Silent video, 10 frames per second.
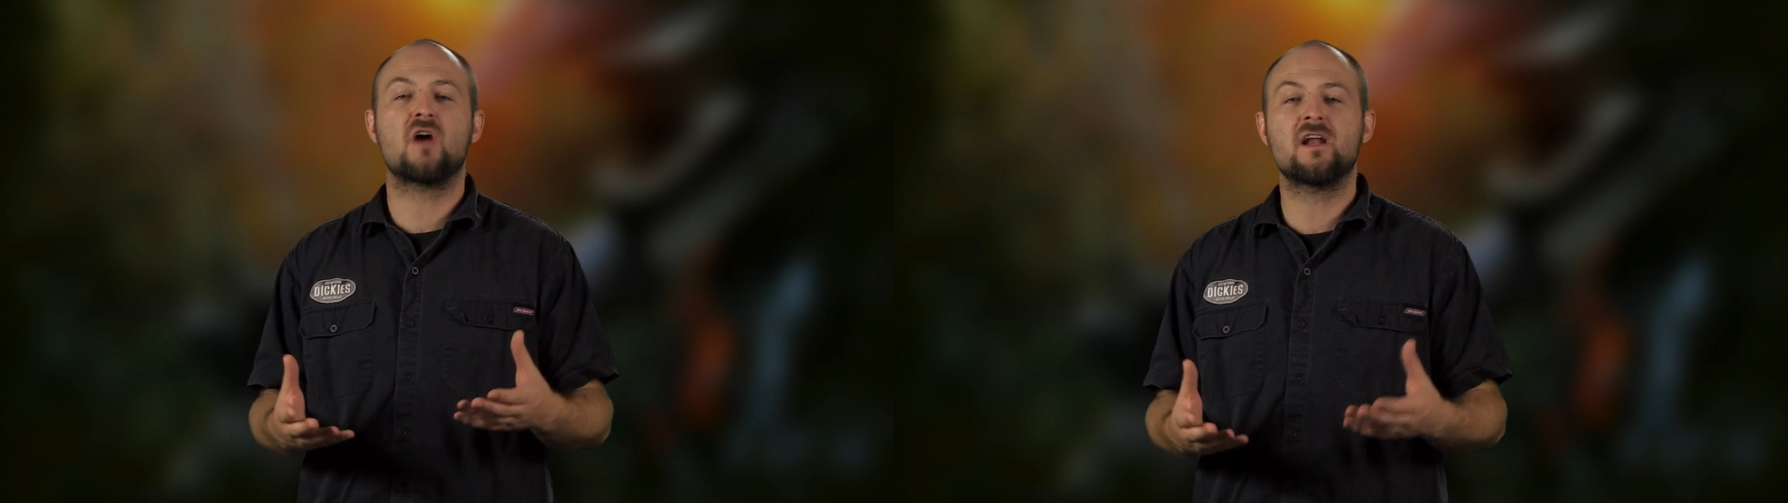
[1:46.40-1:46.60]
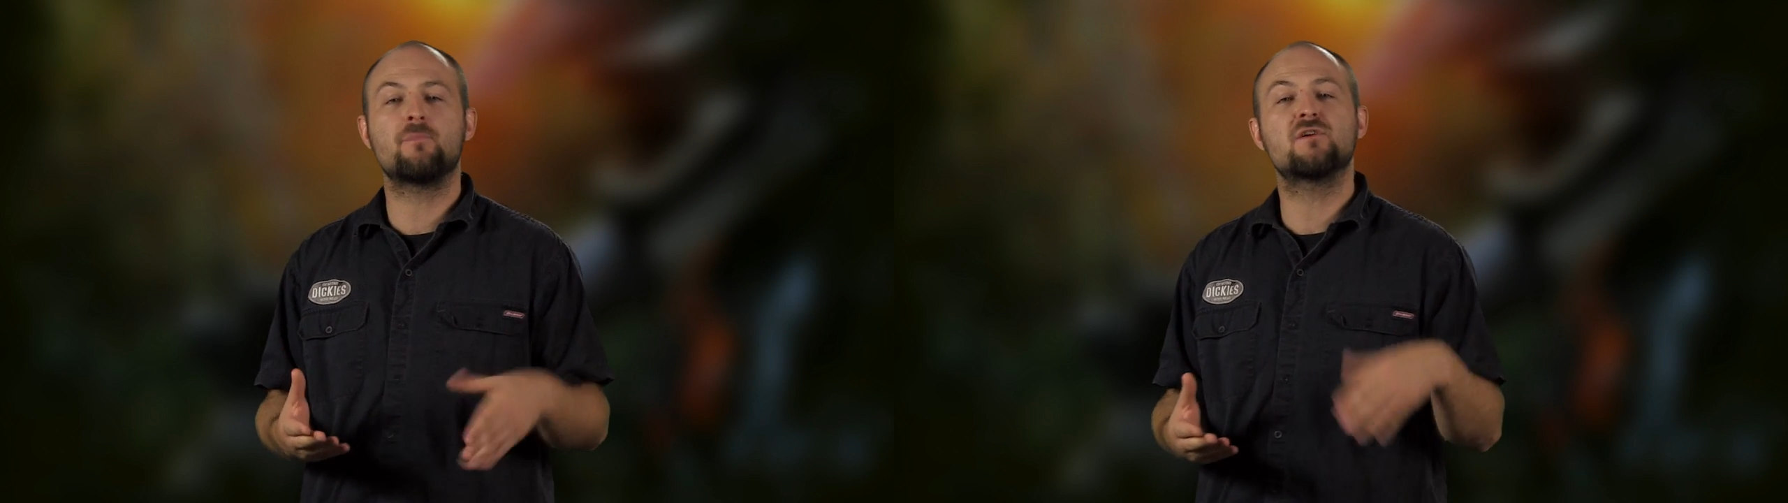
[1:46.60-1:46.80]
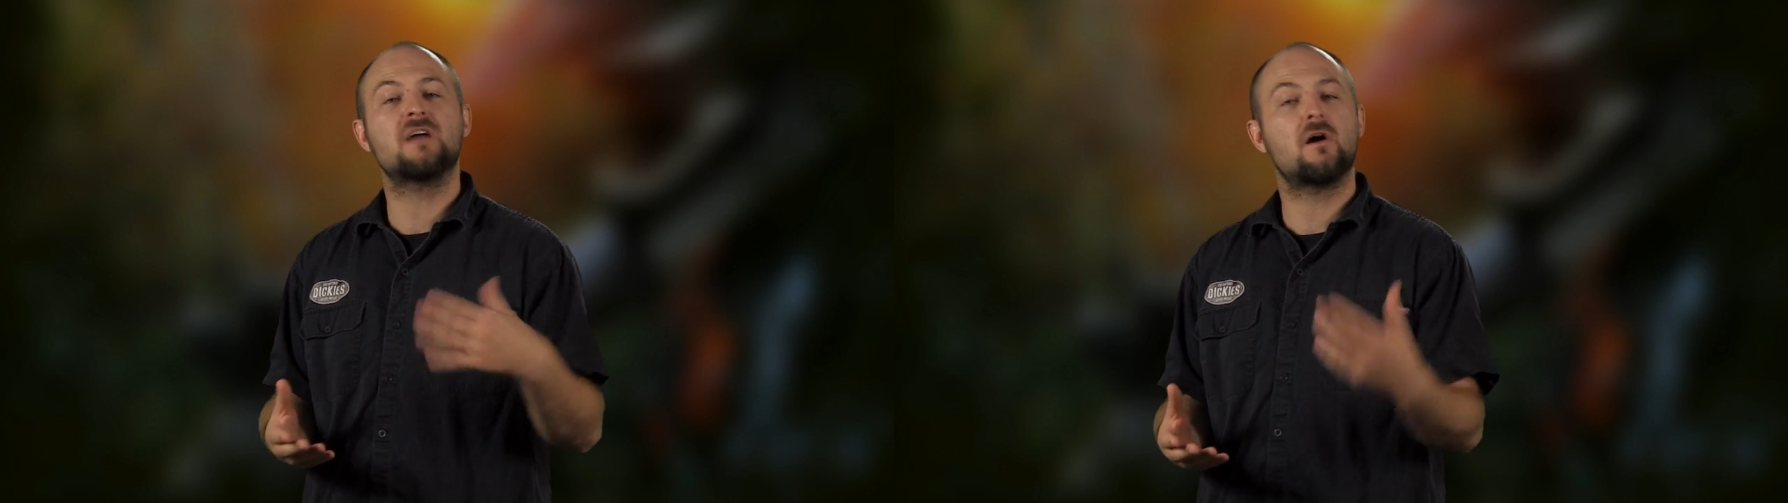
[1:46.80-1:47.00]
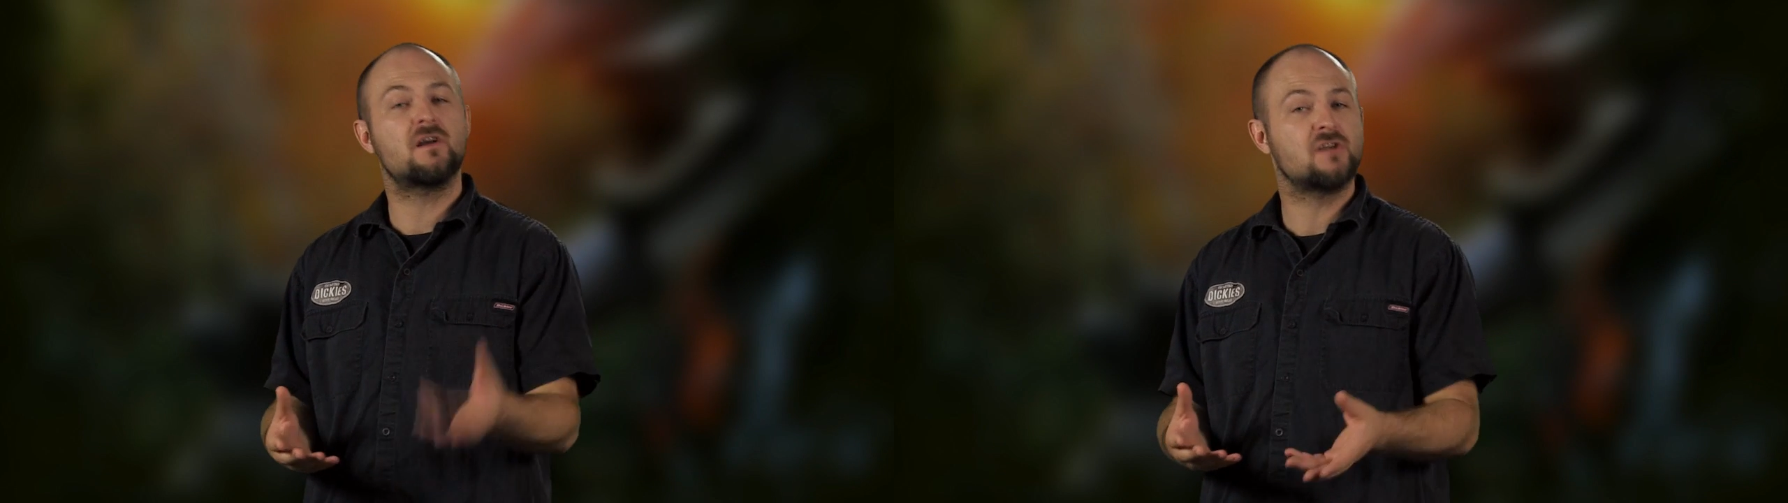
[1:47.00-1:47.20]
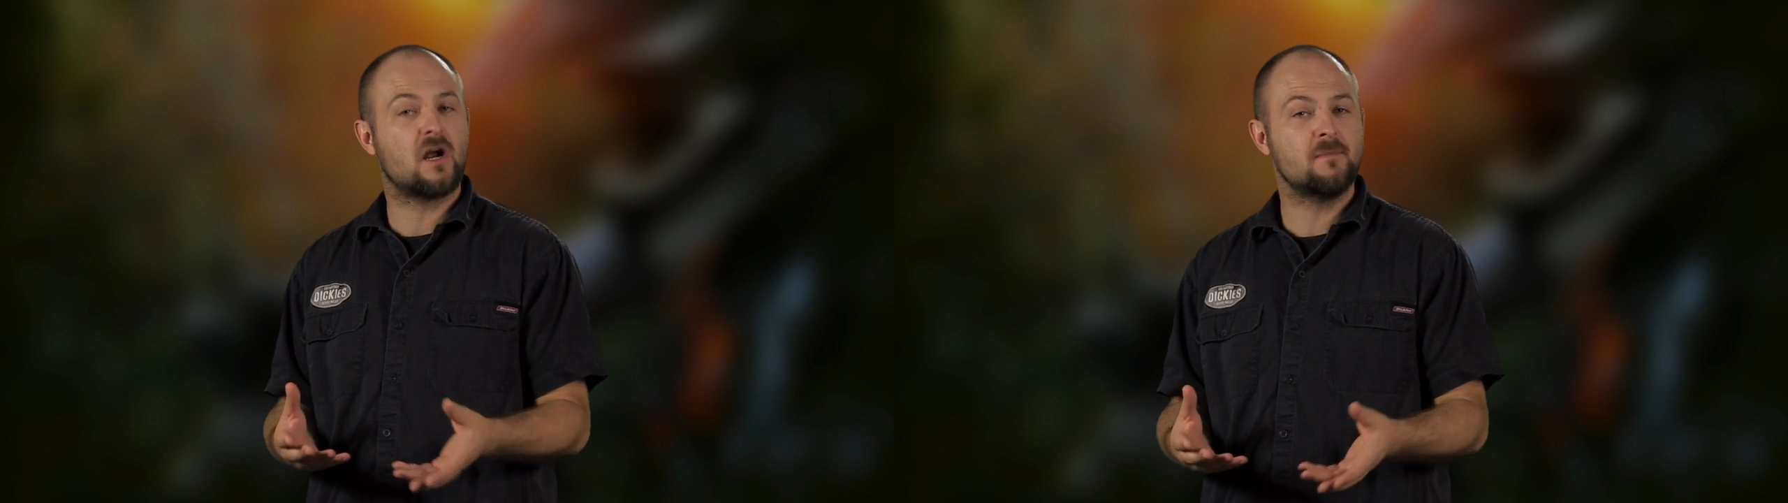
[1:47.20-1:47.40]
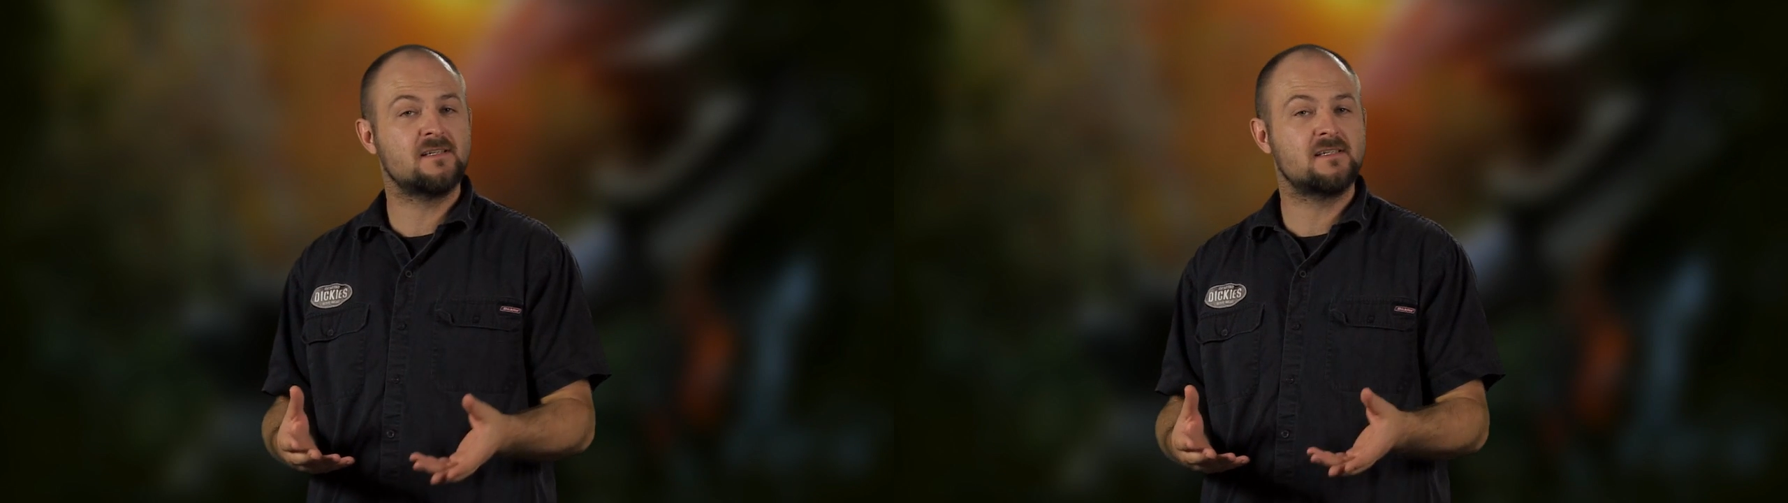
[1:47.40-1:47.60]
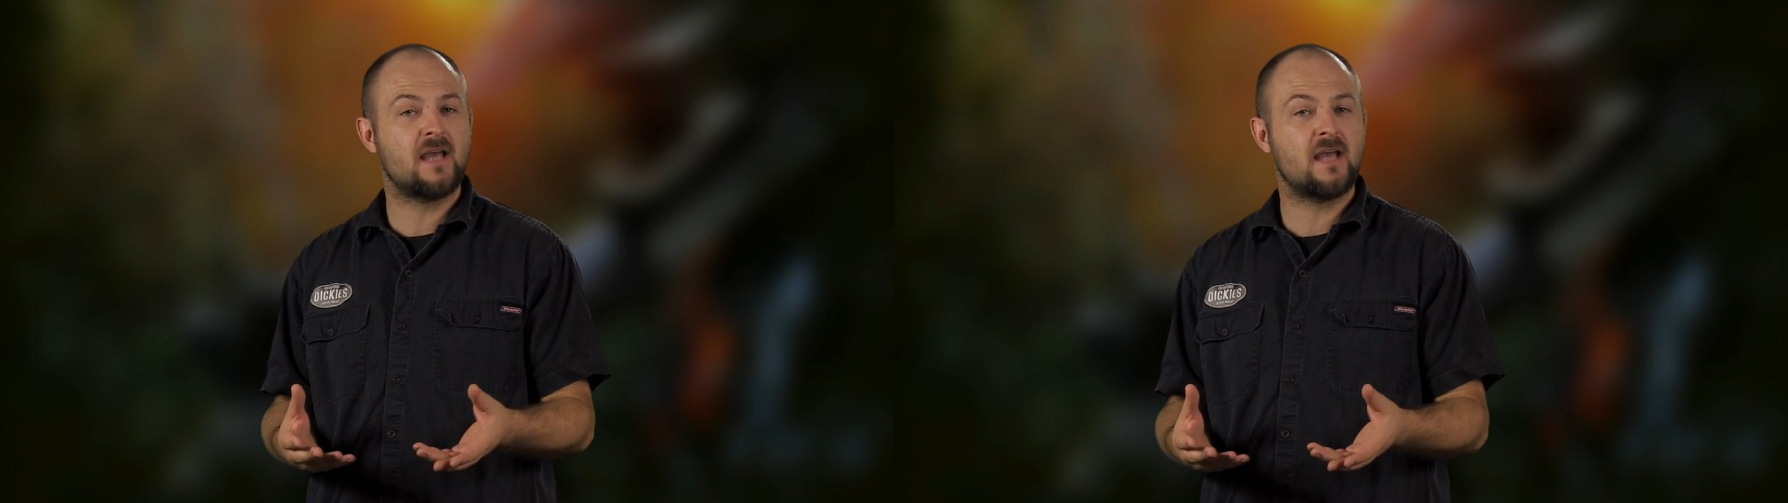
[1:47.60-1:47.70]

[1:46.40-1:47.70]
trying to push out autonomous